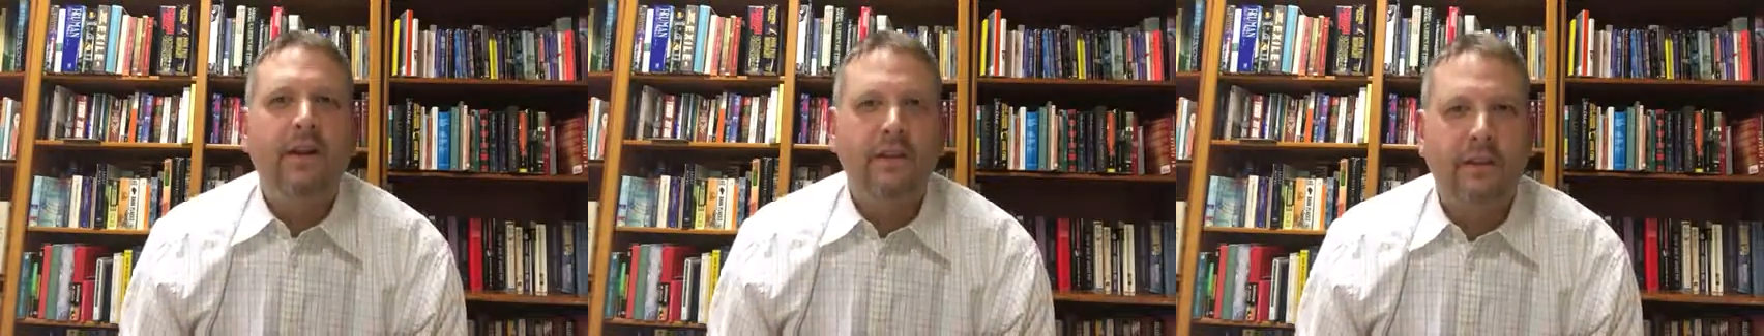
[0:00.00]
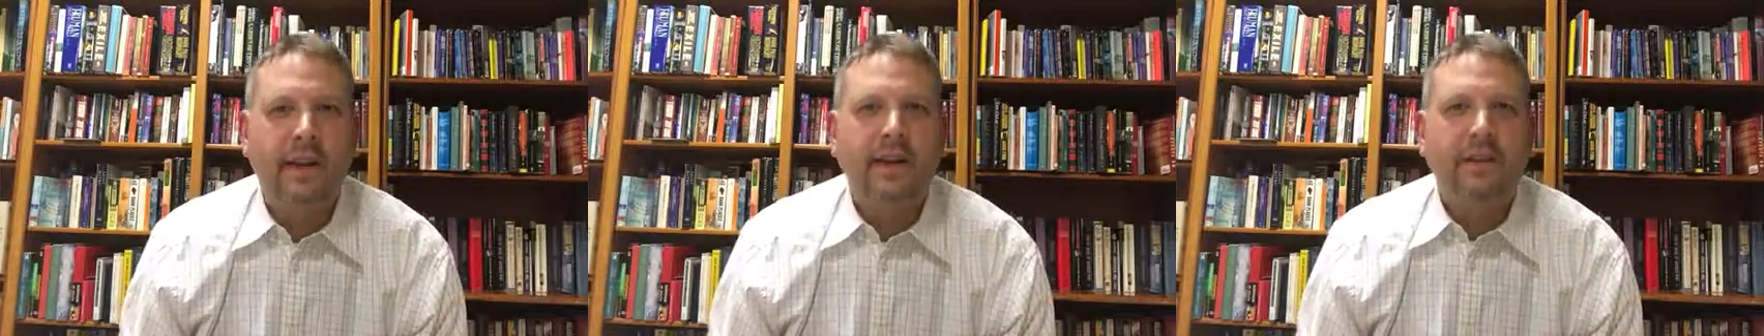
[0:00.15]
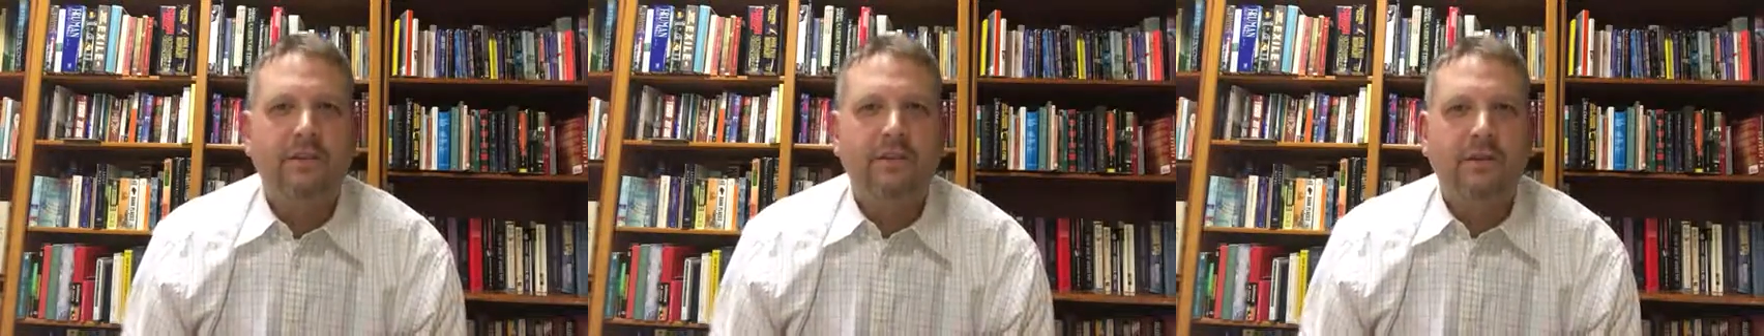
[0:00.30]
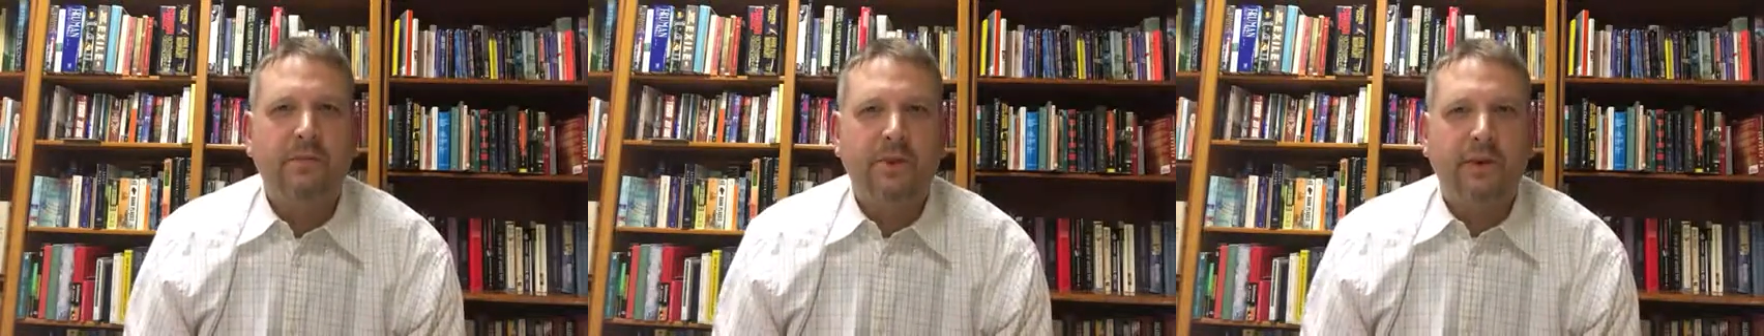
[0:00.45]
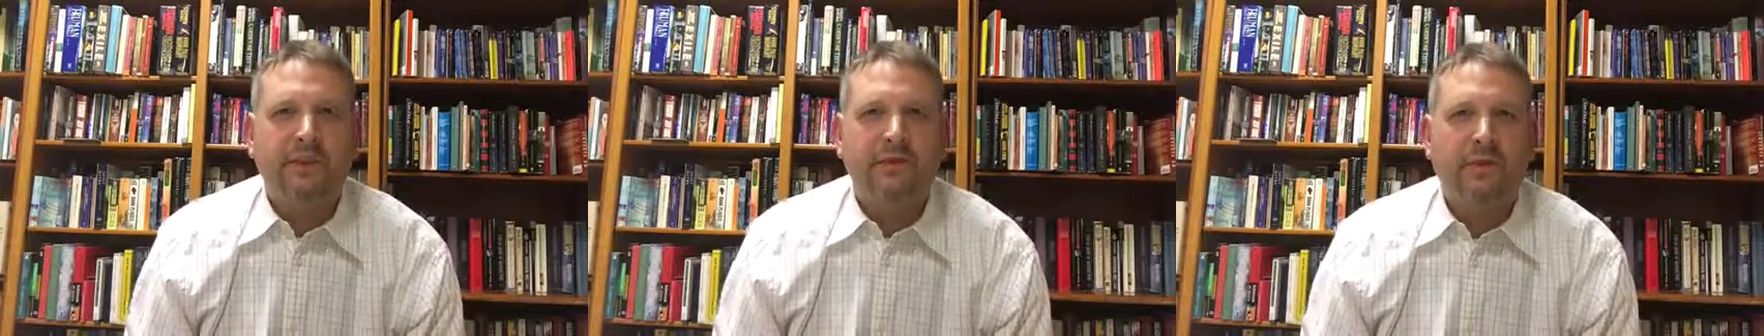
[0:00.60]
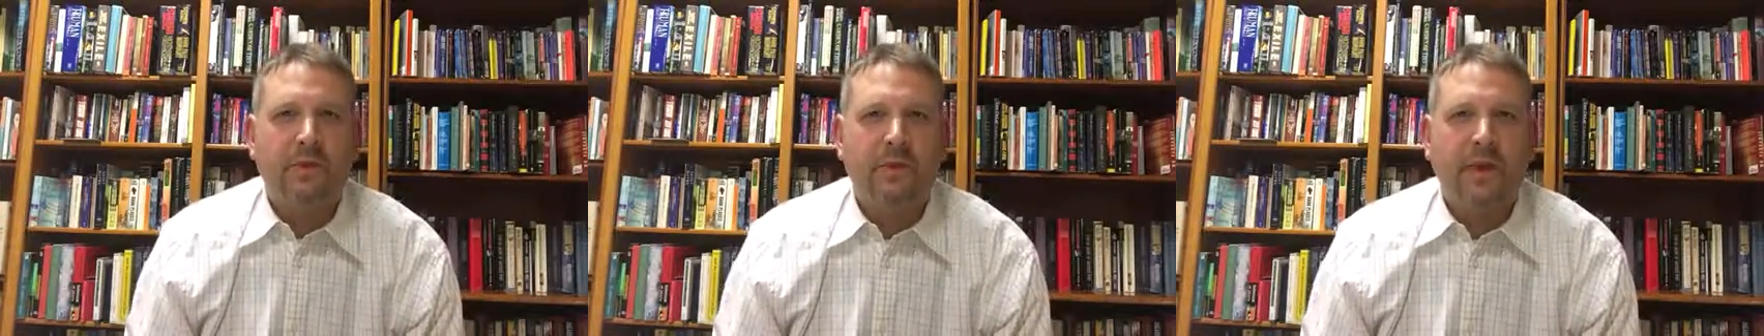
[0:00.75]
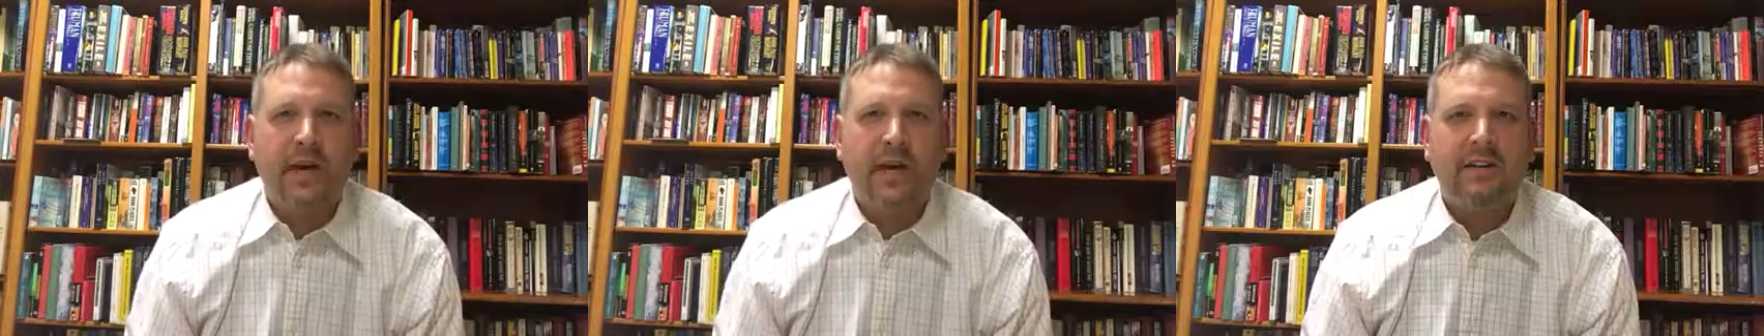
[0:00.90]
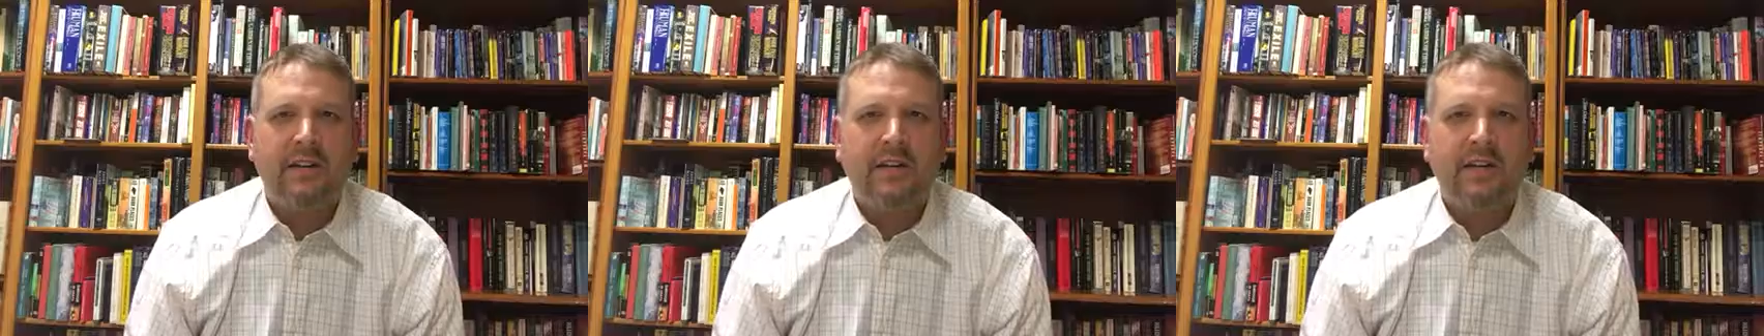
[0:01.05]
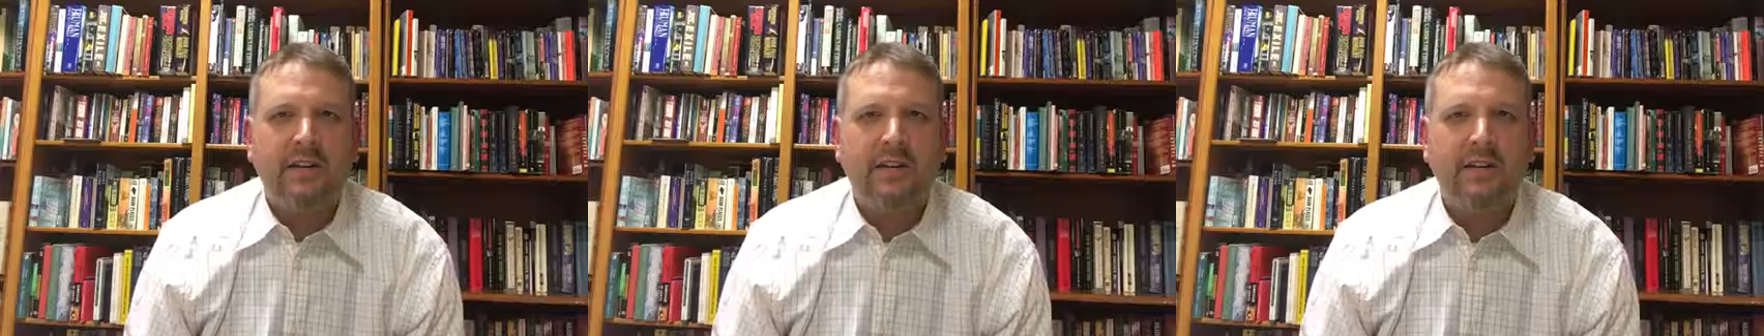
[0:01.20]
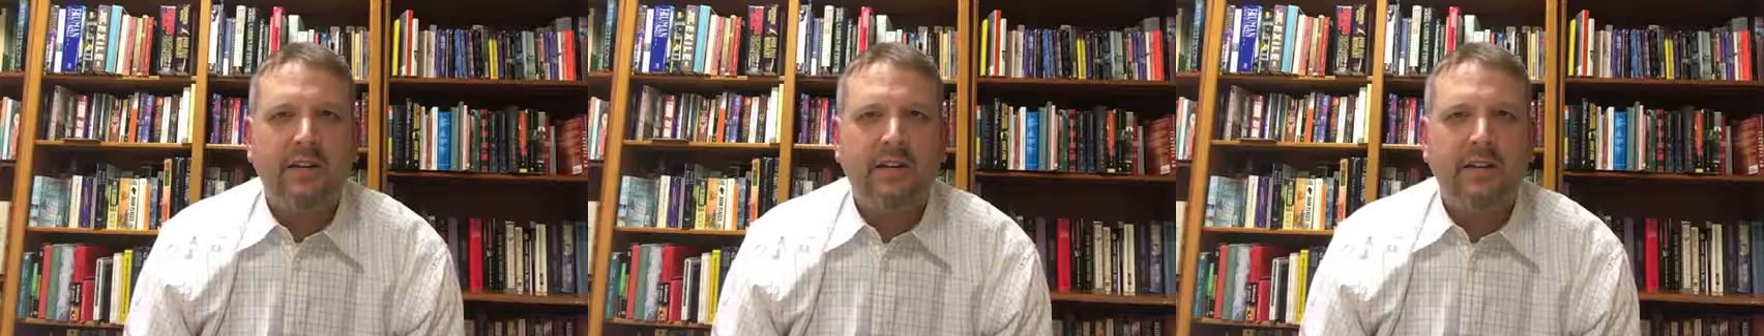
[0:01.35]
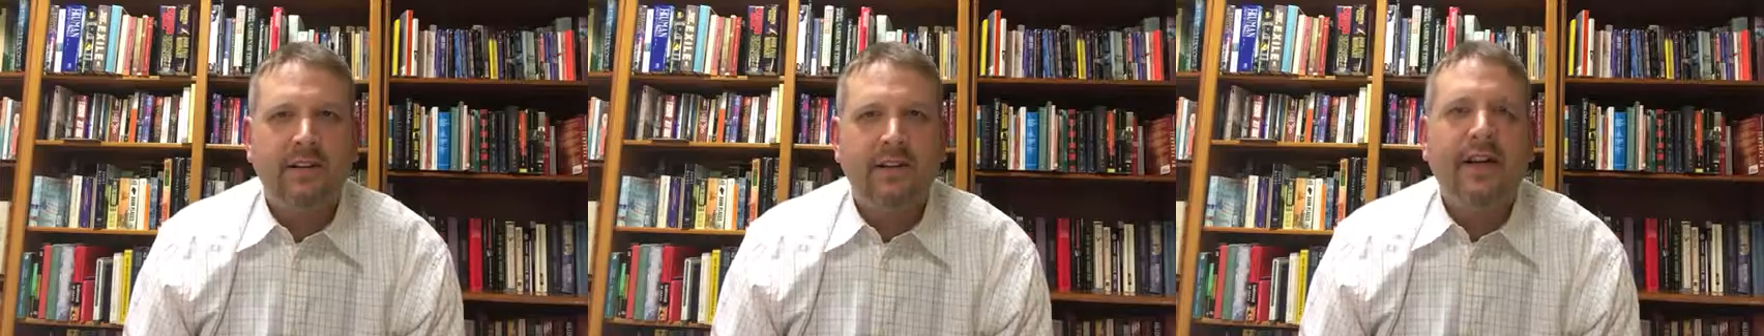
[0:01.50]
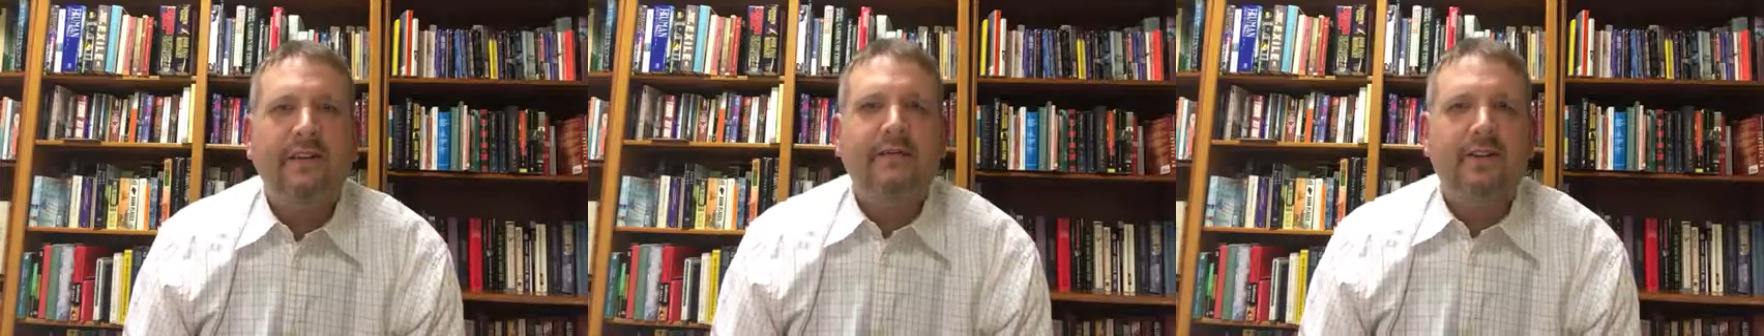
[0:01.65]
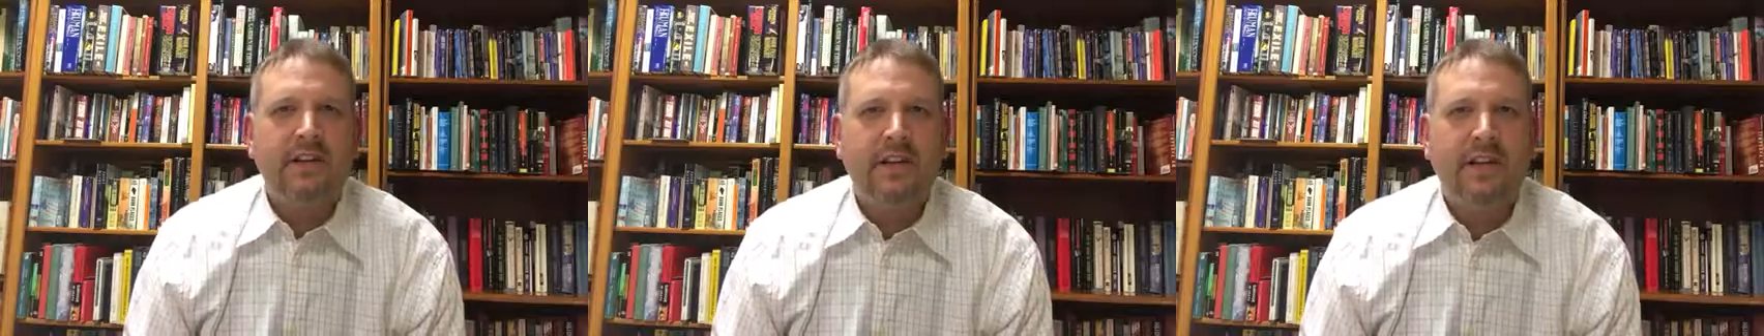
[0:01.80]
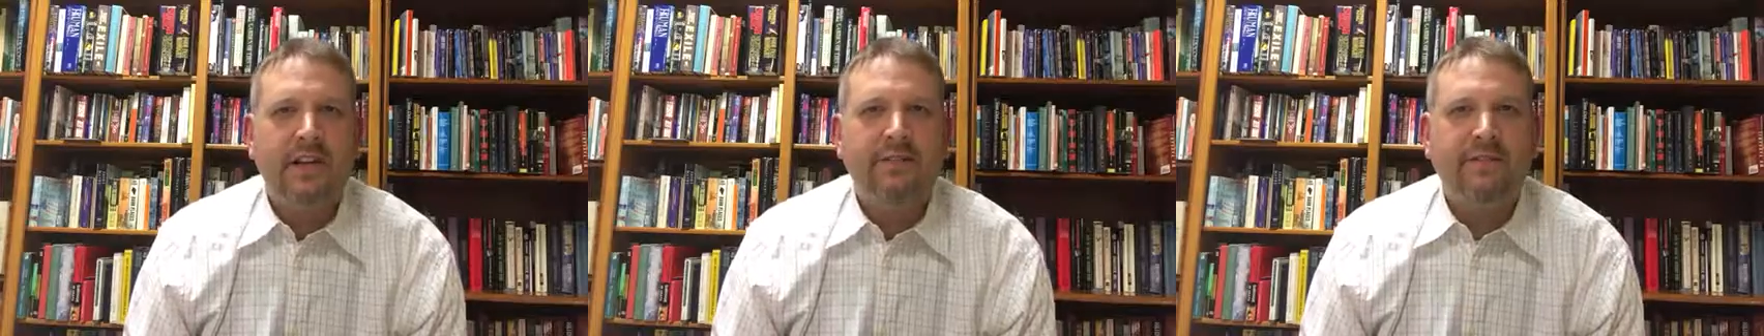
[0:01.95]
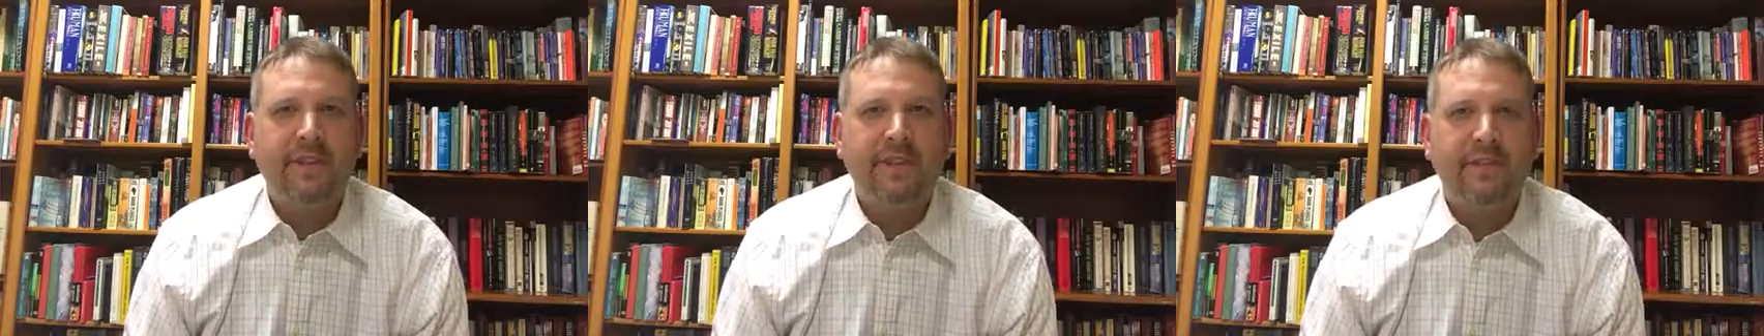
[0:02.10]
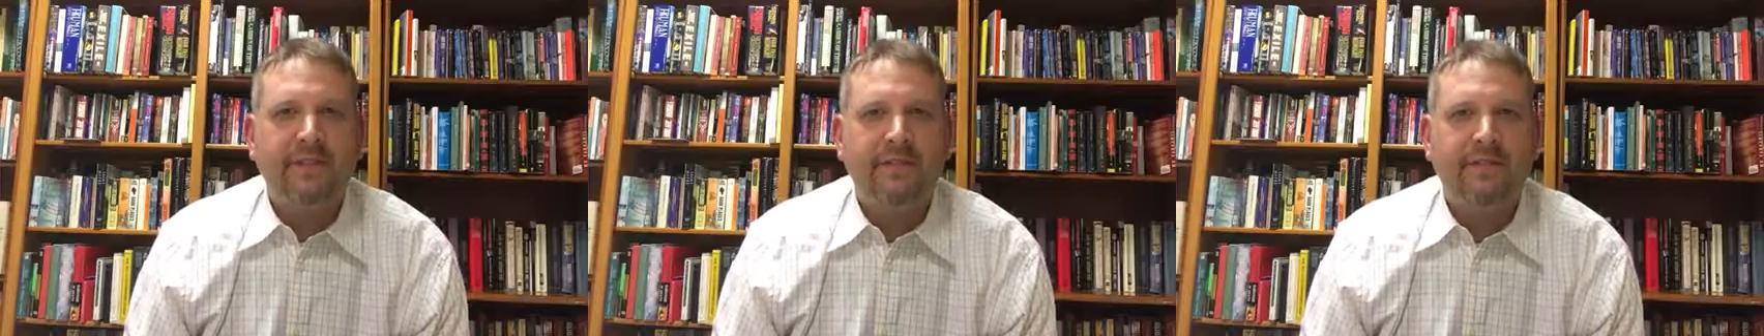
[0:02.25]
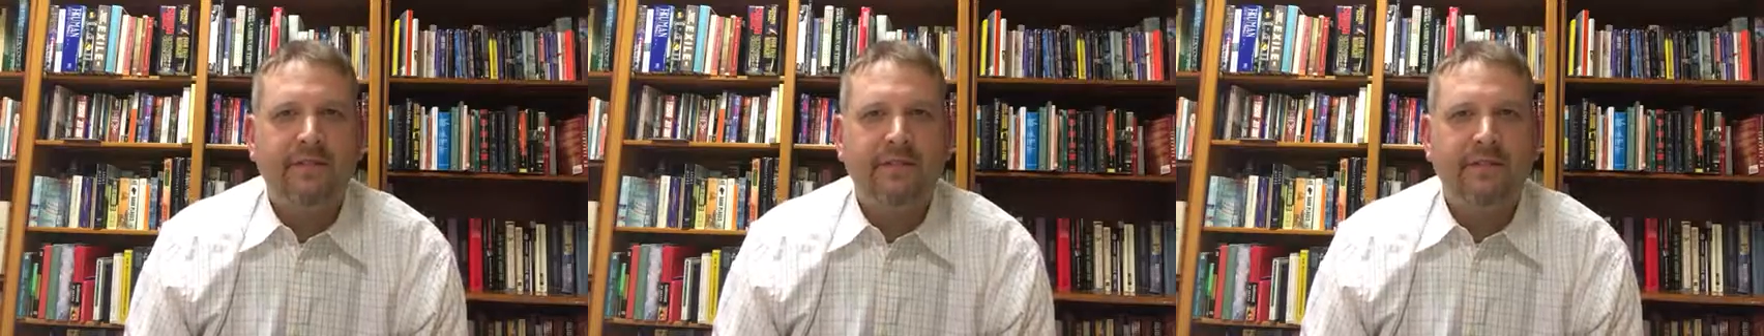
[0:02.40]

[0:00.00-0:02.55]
thanks so much for watching. Have a good evening.